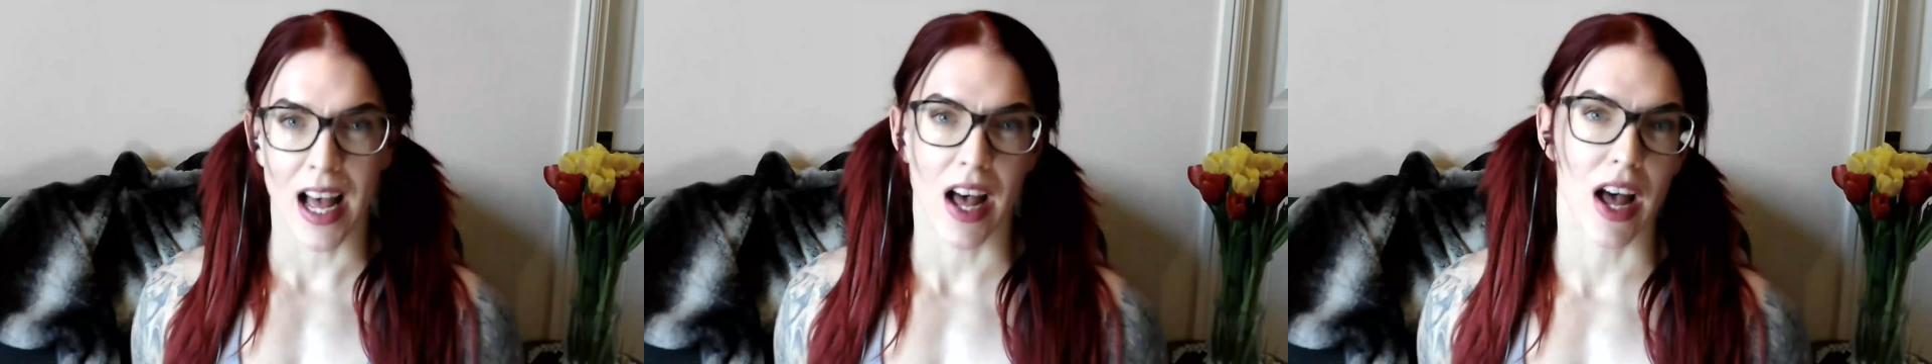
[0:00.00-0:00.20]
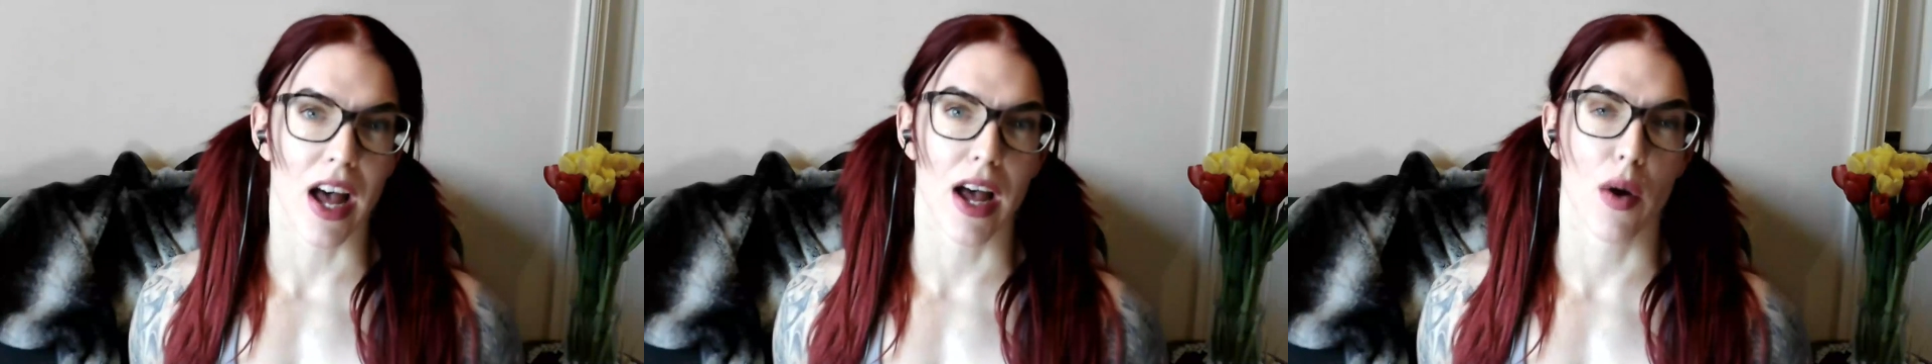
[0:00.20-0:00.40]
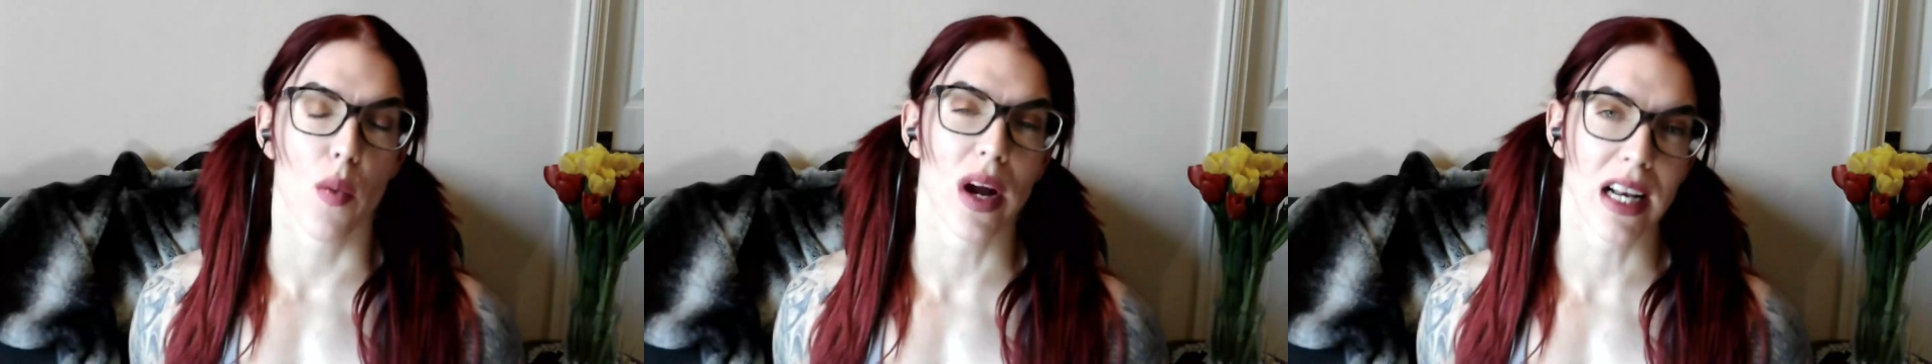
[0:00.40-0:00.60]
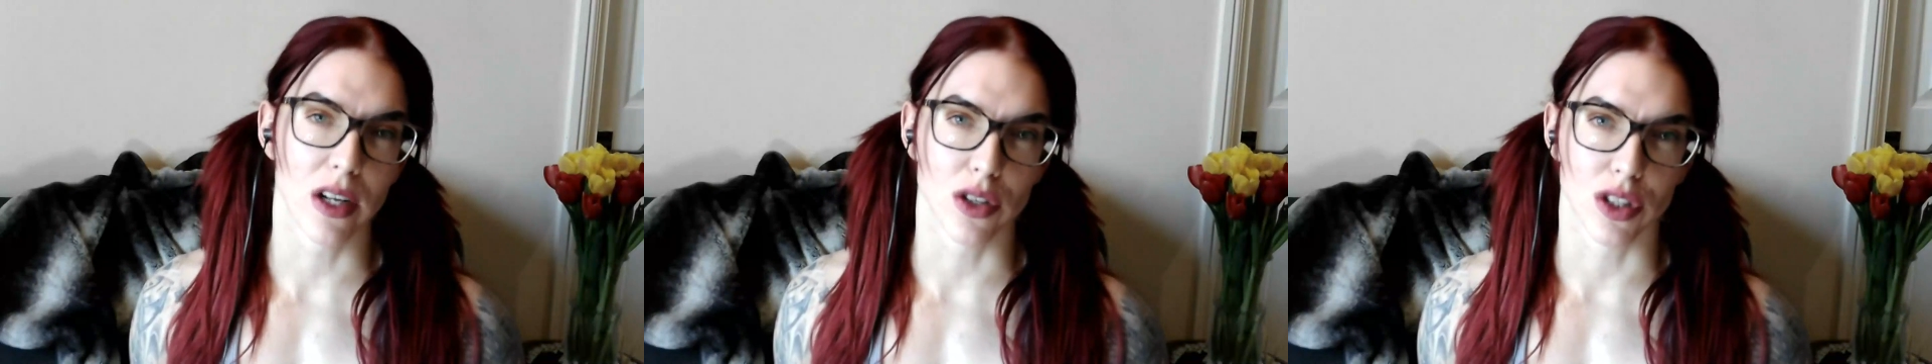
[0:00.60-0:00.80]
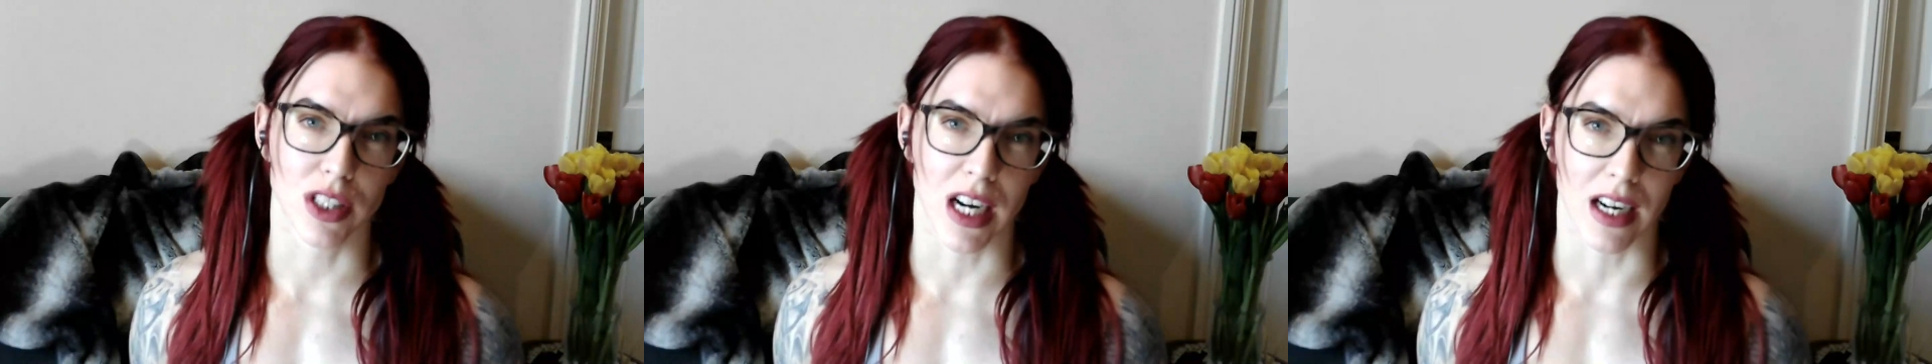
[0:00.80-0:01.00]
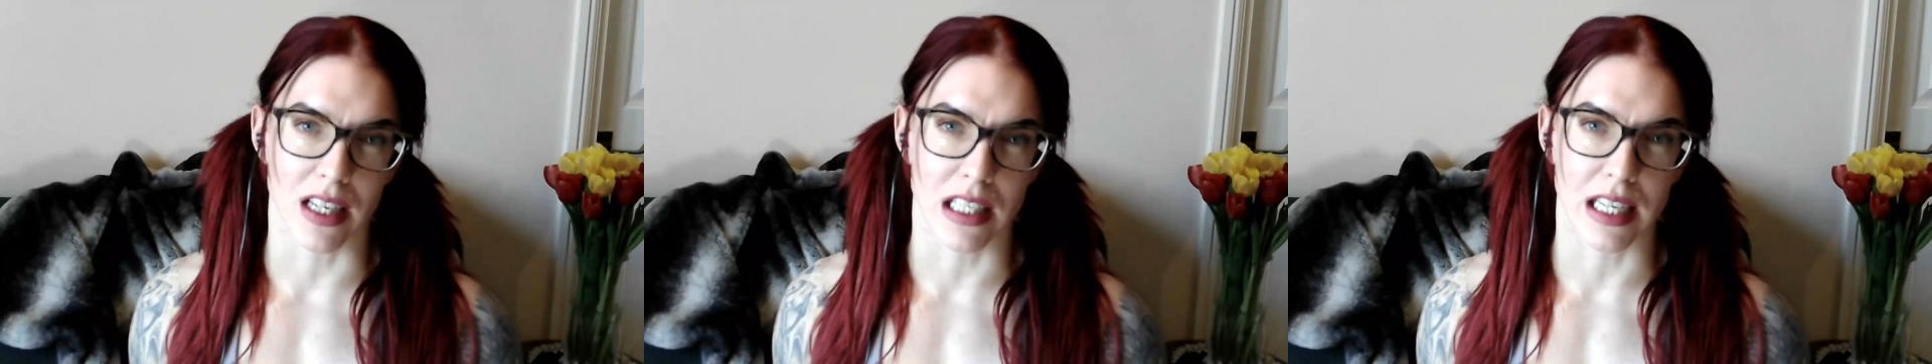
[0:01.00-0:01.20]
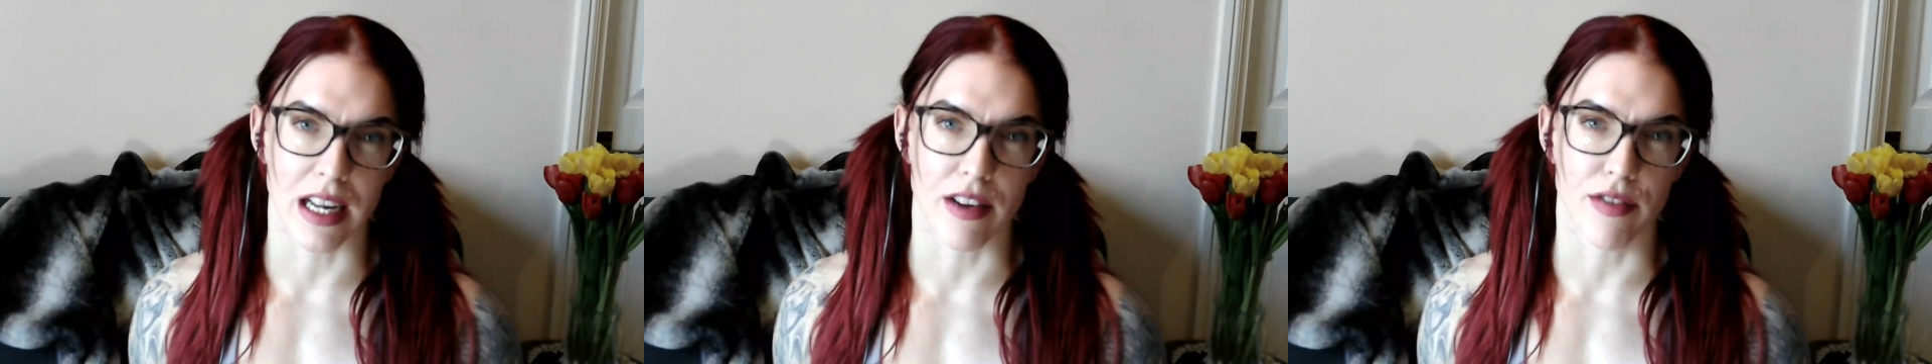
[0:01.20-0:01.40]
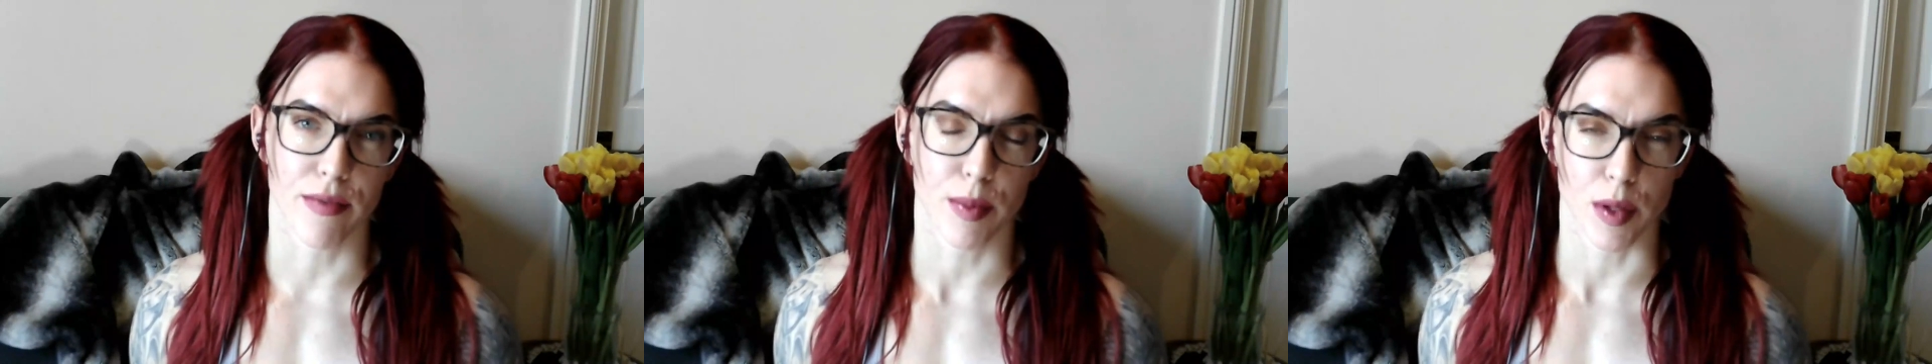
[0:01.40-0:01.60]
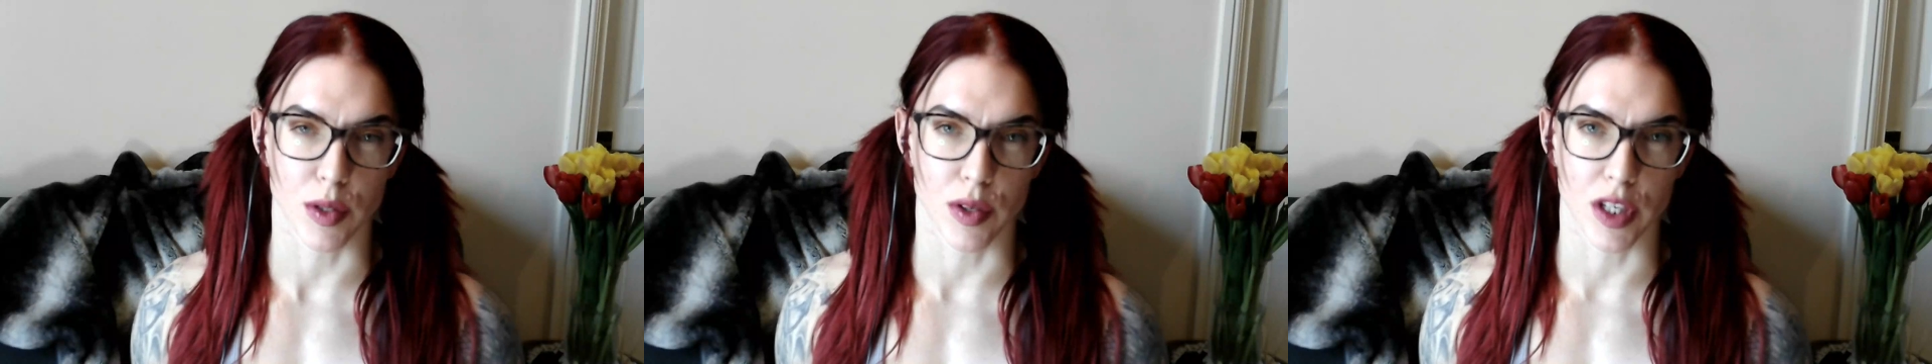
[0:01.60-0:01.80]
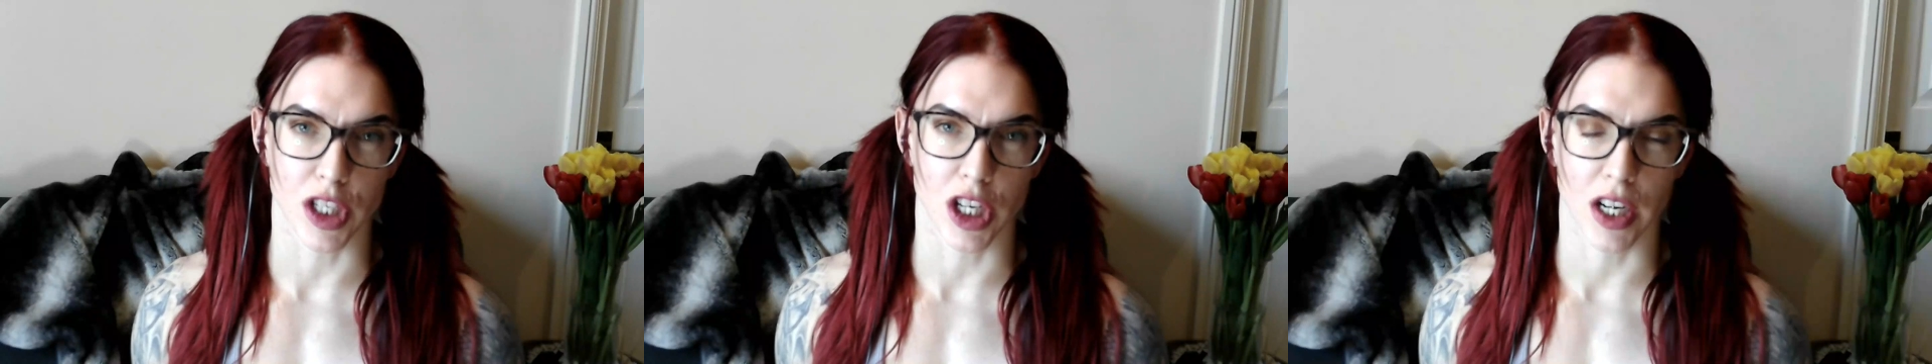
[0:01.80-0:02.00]
uh, Weight Loss Challenge they've put
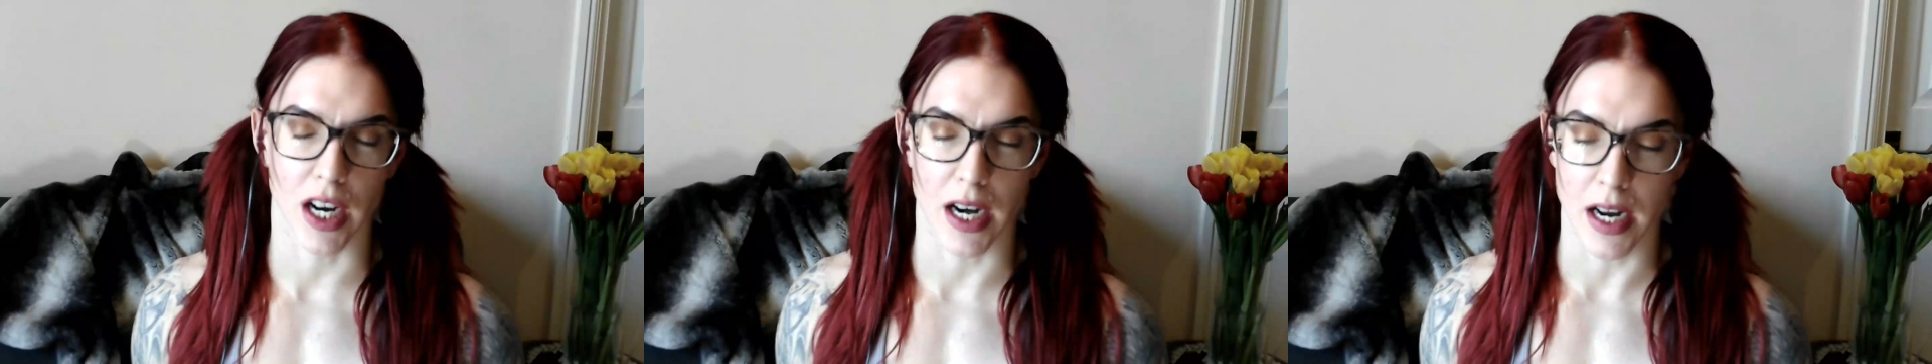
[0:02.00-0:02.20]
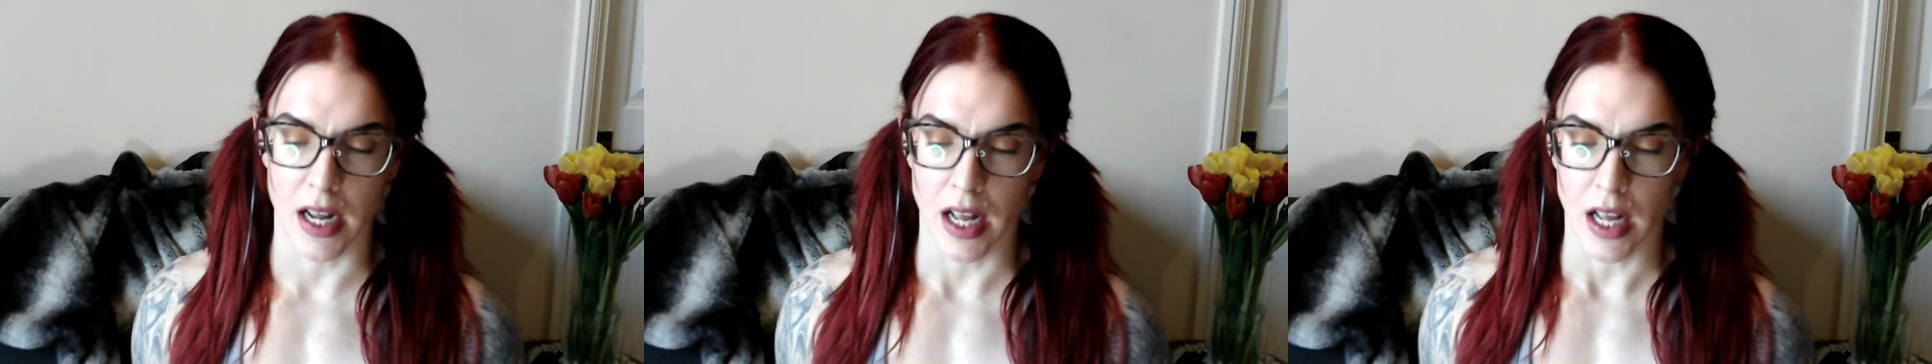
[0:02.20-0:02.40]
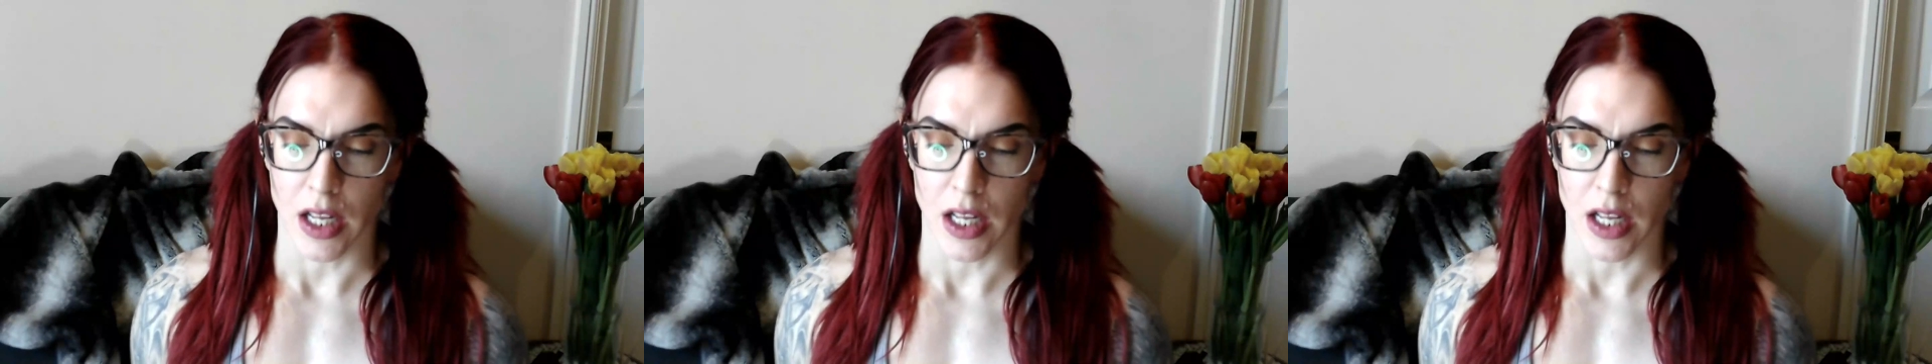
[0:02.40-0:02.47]
to each other.